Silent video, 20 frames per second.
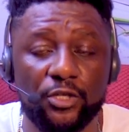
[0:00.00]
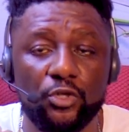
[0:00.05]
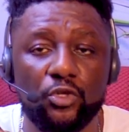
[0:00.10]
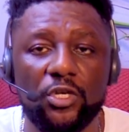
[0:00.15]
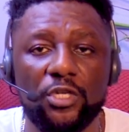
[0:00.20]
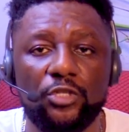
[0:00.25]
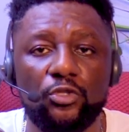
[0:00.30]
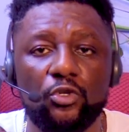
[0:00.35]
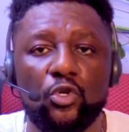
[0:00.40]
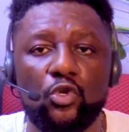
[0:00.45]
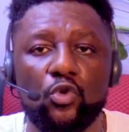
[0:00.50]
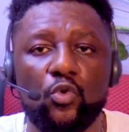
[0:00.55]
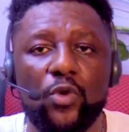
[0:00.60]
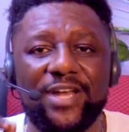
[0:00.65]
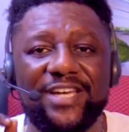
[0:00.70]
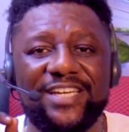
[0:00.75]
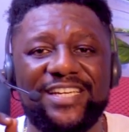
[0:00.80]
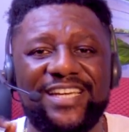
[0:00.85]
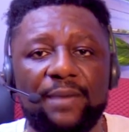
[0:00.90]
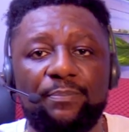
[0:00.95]
you need to do
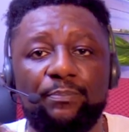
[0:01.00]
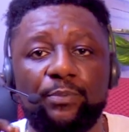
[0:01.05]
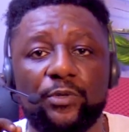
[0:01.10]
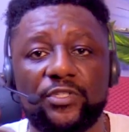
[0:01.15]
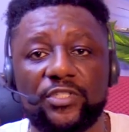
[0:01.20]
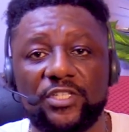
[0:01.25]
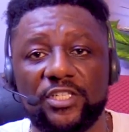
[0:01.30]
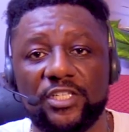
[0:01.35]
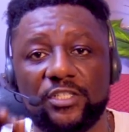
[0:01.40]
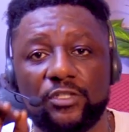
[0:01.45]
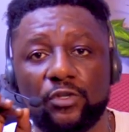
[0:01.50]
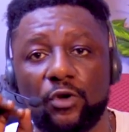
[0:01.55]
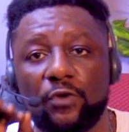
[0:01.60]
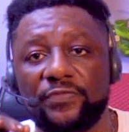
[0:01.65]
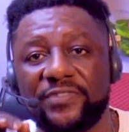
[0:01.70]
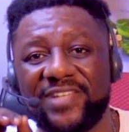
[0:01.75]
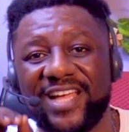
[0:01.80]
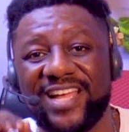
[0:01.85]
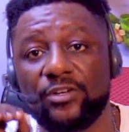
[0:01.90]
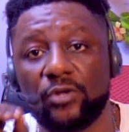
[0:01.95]
a deposit
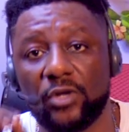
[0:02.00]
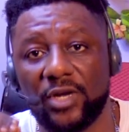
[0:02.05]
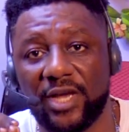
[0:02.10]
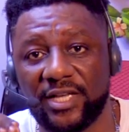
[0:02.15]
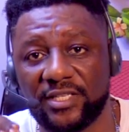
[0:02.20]
of $10.